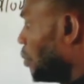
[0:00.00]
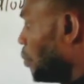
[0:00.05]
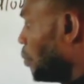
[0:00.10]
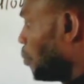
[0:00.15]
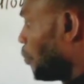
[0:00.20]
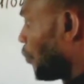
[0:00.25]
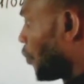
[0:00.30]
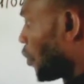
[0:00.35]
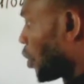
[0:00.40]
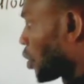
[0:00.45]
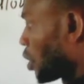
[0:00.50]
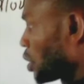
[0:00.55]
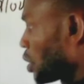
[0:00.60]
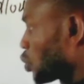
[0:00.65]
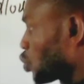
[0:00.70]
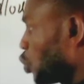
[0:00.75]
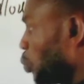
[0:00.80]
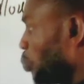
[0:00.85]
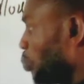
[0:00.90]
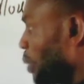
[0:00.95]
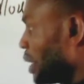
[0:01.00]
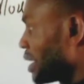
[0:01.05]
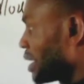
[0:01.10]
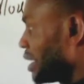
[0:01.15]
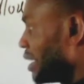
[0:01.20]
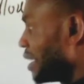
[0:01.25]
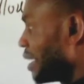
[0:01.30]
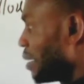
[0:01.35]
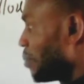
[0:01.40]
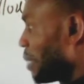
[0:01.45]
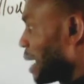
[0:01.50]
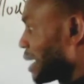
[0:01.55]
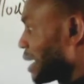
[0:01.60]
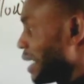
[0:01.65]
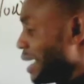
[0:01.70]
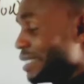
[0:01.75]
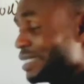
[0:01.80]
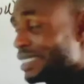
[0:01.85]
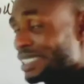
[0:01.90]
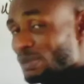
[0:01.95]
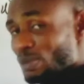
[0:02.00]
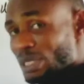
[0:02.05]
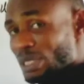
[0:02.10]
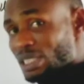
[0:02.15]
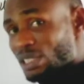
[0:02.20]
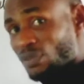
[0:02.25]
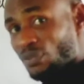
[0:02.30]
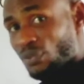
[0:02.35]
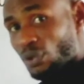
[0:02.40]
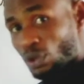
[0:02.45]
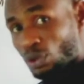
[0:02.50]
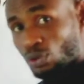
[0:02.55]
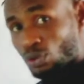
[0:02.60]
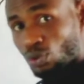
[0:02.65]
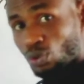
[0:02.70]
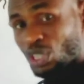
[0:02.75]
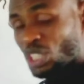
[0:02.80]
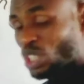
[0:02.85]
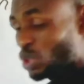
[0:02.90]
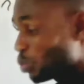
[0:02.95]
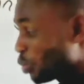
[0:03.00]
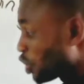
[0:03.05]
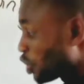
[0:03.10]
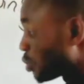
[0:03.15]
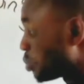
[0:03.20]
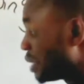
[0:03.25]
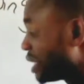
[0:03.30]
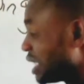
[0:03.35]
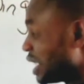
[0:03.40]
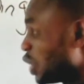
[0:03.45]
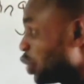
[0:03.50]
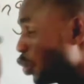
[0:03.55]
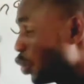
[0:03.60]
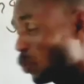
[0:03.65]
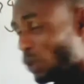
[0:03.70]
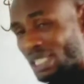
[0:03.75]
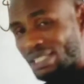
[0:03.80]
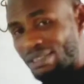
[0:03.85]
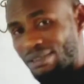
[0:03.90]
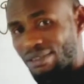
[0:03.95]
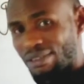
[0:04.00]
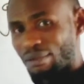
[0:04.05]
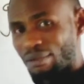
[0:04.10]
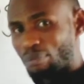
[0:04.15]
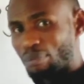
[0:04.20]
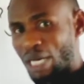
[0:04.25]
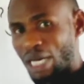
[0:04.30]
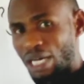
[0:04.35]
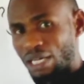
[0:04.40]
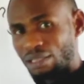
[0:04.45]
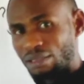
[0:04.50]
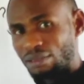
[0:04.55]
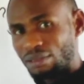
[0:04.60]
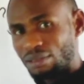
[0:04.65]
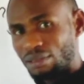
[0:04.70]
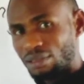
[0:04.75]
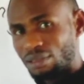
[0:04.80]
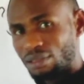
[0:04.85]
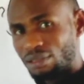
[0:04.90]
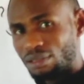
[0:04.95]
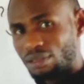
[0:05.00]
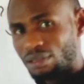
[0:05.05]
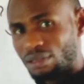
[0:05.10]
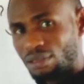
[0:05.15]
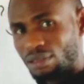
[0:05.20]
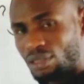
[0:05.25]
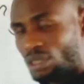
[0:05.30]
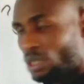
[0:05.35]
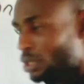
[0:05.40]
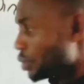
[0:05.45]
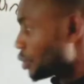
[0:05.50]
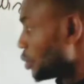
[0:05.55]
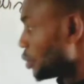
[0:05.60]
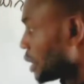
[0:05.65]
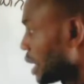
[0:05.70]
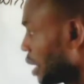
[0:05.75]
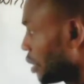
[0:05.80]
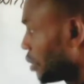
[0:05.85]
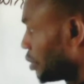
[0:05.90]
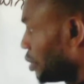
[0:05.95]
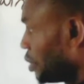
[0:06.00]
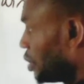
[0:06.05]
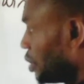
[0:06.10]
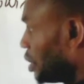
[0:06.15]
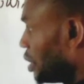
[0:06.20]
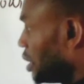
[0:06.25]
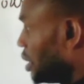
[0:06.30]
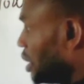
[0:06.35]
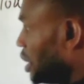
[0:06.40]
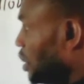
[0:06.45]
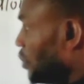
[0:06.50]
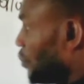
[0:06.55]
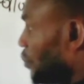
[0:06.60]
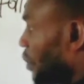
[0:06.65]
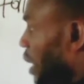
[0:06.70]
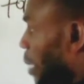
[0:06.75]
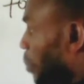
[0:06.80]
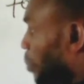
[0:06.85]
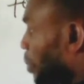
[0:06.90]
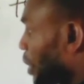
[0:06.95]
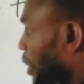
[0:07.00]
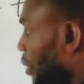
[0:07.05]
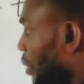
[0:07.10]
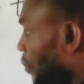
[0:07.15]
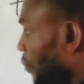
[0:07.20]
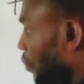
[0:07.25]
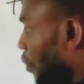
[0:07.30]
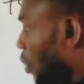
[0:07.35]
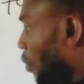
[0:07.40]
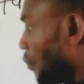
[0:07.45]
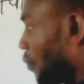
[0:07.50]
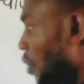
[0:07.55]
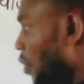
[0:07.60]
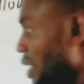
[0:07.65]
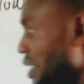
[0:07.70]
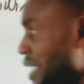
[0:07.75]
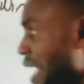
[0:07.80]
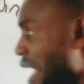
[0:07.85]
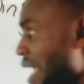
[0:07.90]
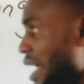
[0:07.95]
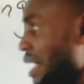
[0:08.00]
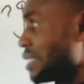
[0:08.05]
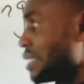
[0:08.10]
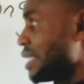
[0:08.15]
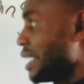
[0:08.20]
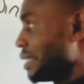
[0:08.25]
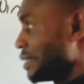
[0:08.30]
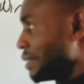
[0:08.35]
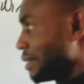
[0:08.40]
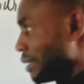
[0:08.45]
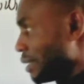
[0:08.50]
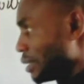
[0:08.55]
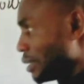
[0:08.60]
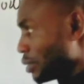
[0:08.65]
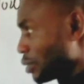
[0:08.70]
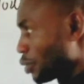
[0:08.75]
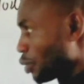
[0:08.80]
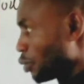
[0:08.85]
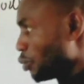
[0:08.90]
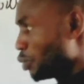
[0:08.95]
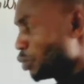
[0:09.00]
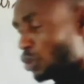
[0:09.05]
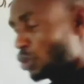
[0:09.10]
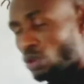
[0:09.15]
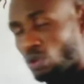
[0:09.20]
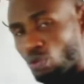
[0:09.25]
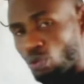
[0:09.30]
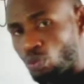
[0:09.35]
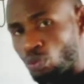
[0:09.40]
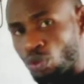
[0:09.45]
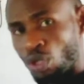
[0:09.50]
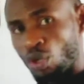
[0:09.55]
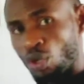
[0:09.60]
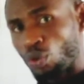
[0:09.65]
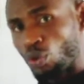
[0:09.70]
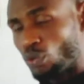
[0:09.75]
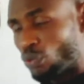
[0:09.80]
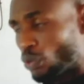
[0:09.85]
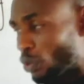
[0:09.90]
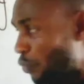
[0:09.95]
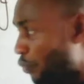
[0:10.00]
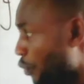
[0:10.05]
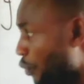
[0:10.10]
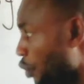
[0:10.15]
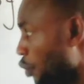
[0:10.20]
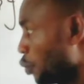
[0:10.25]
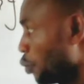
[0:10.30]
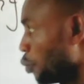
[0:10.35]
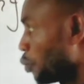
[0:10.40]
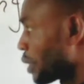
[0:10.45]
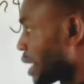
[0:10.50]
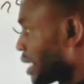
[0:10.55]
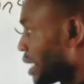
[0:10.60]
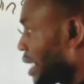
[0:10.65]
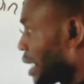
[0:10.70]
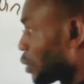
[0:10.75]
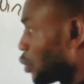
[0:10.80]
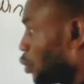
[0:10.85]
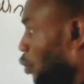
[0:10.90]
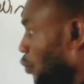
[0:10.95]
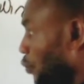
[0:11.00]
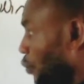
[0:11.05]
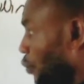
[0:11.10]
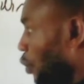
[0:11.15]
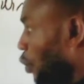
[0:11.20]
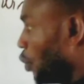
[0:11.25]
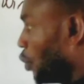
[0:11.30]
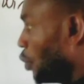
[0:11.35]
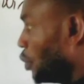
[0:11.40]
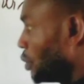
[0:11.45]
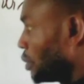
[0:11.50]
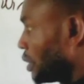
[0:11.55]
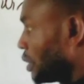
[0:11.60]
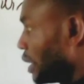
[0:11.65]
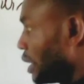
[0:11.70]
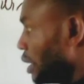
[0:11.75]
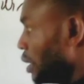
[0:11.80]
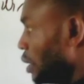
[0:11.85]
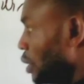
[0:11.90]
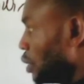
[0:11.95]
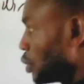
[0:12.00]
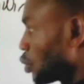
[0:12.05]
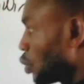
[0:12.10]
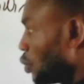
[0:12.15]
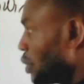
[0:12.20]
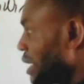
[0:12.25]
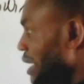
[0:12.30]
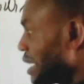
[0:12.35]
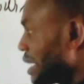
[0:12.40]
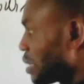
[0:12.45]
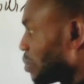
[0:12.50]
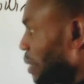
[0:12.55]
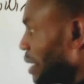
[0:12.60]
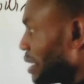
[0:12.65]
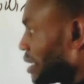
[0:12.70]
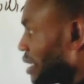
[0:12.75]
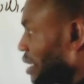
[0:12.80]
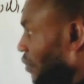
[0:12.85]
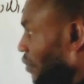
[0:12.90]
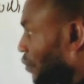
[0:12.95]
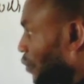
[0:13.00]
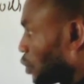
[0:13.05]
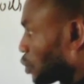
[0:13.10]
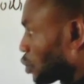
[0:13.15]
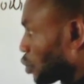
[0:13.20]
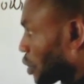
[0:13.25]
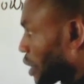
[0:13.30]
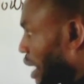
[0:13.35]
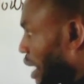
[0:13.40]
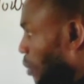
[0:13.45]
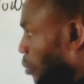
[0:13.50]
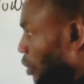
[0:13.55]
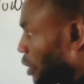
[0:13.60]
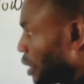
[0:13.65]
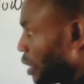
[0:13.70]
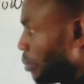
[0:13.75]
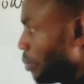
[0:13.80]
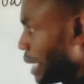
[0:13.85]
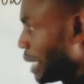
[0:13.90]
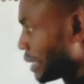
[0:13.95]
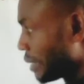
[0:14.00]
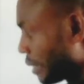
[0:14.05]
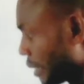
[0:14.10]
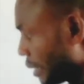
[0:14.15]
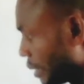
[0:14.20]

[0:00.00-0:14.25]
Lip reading: for us to pick the number that this methyl falls to, it must be the lowest number. So now, if you are picking for 4 is higher than 3, so we will not go for 4, we will rather go for 3. So this methyl falls on carbon number 3,